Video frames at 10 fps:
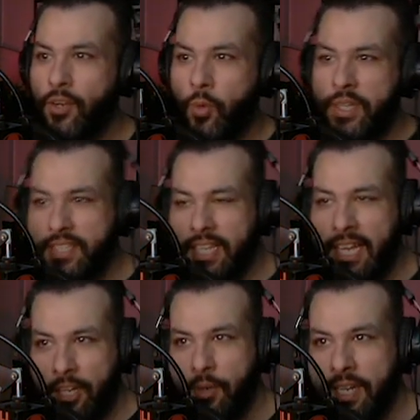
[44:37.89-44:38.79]
Once
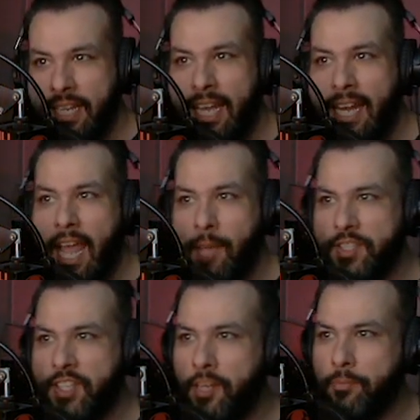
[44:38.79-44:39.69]
again, go to
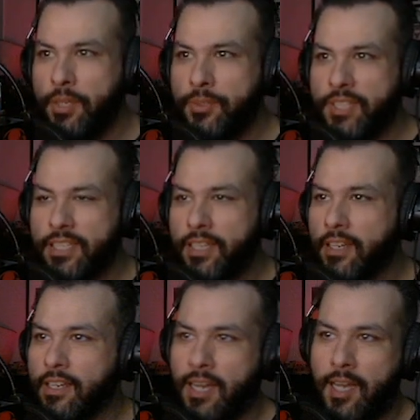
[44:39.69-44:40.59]

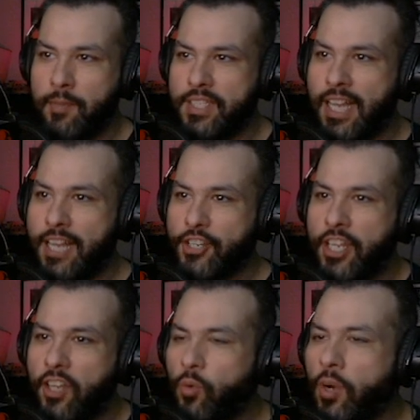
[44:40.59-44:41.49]
getamazonmusic.com slash
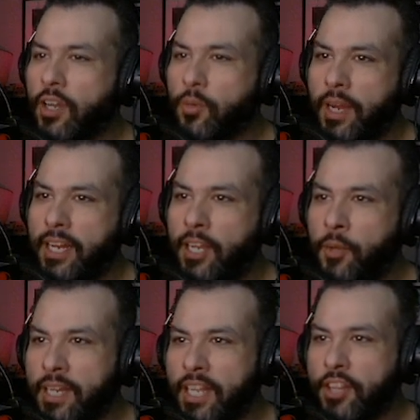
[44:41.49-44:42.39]

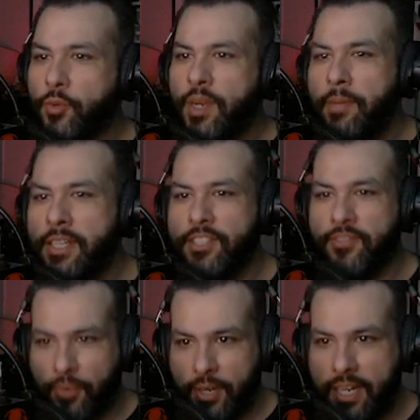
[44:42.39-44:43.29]
killrockradio and get three months
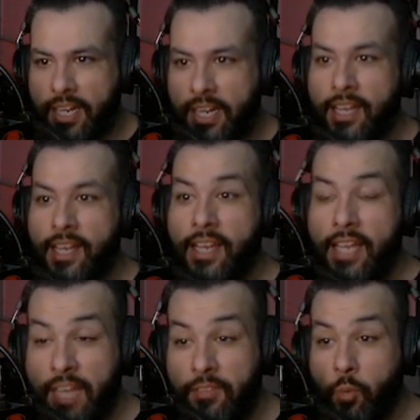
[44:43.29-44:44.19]
free.
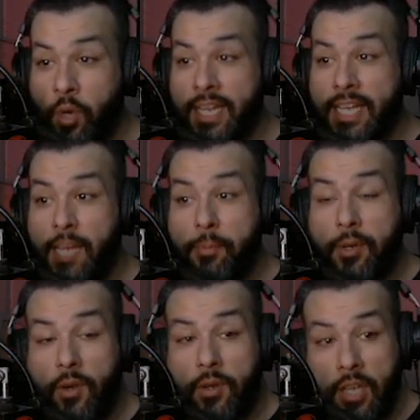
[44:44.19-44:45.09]
If you want to keep
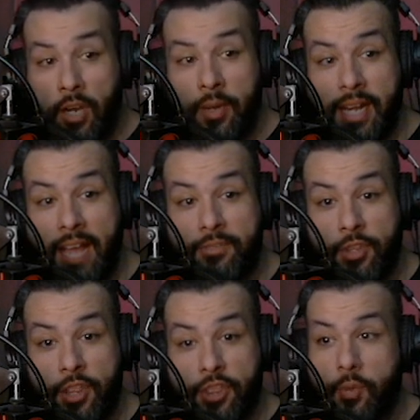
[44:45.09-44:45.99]
it all going
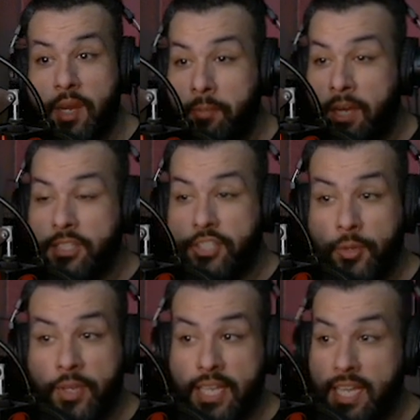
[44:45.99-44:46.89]
after the three months,
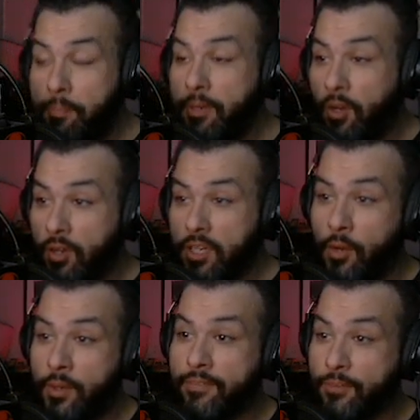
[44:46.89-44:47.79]
you can keep it all
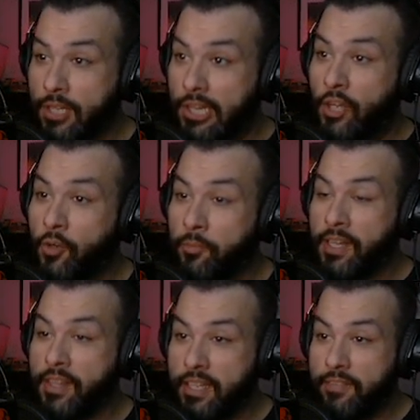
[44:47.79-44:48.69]
going for a low
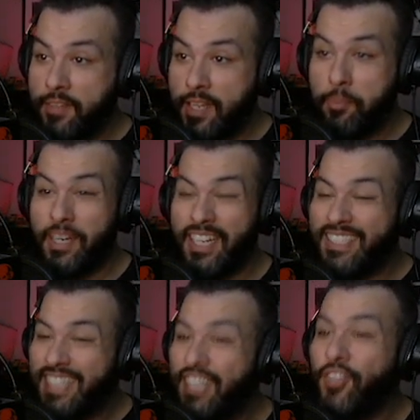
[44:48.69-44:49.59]
monthly fee. But
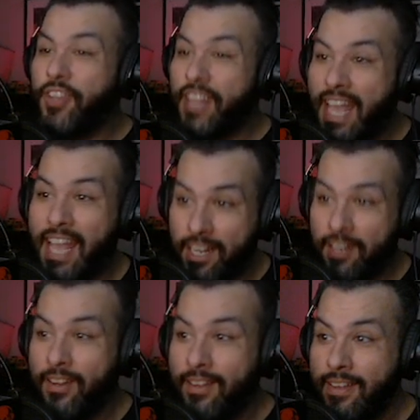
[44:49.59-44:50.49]
until
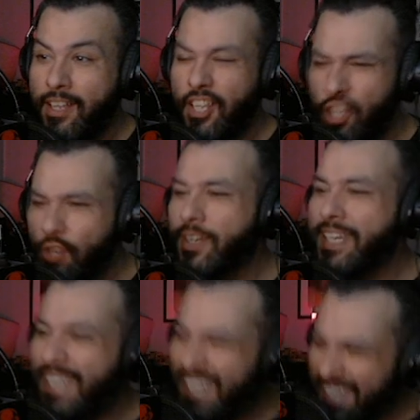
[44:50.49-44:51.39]
then, you're
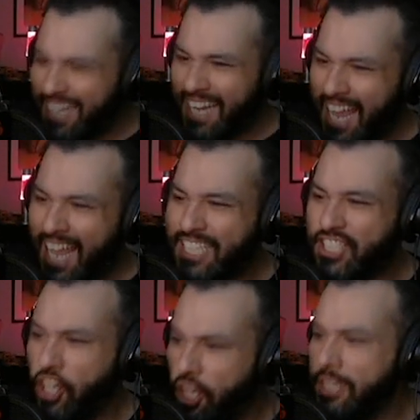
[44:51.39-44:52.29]
kicking
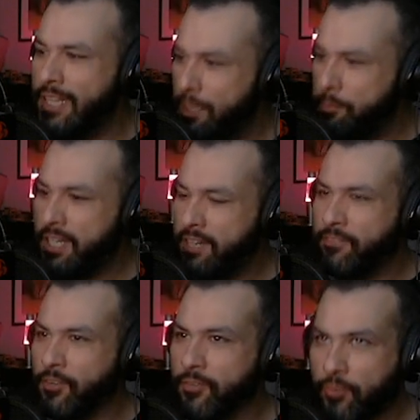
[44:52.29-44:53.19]
ass
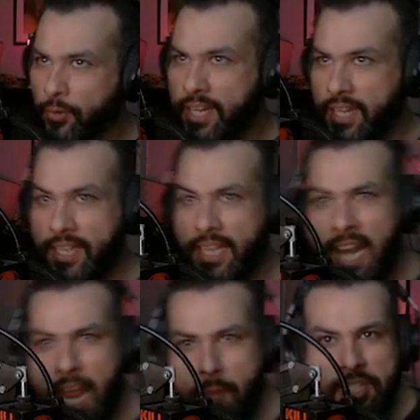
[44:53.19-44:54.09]
unlimited for free.
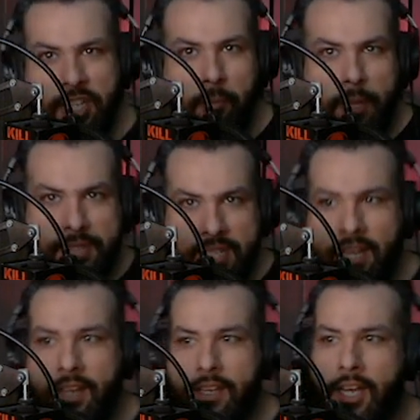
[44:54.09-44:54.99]

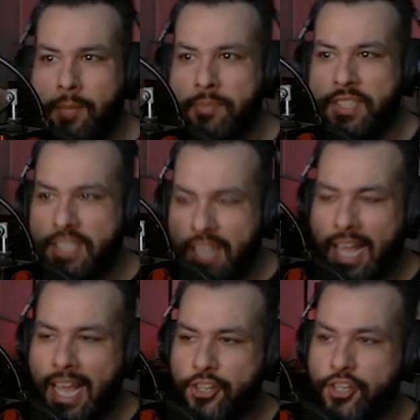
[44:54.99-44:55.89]
getamazonmusiccom
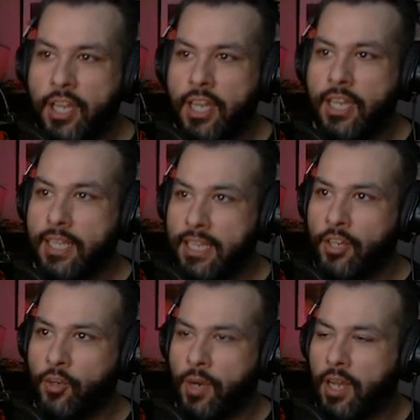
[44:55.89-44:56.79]
slash
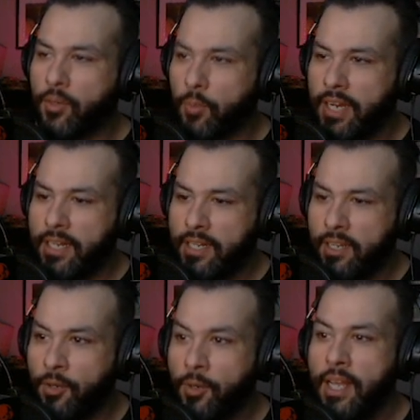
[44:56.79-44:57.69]

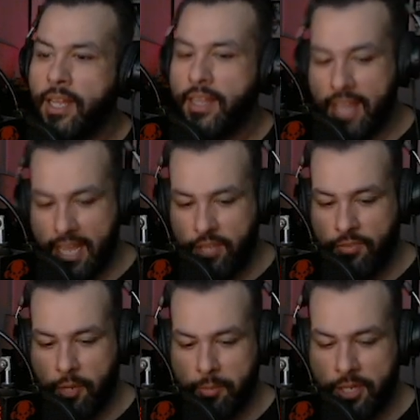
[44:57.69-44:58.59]
killrockradio. Thank
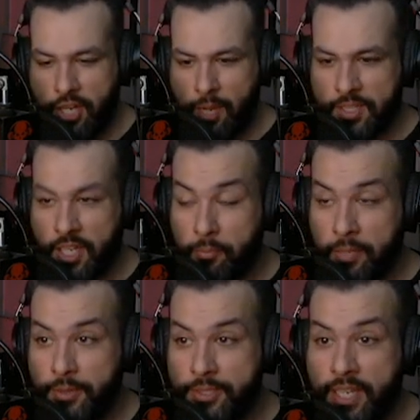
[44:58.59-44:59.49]
you very much, Amazon
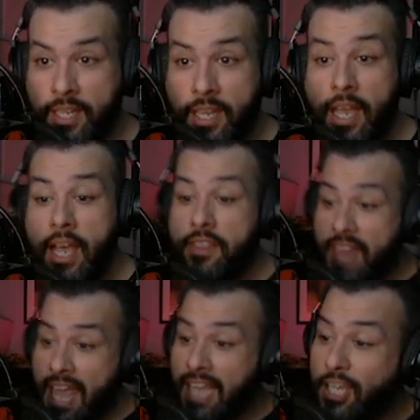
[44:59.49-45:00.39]
Music. Thank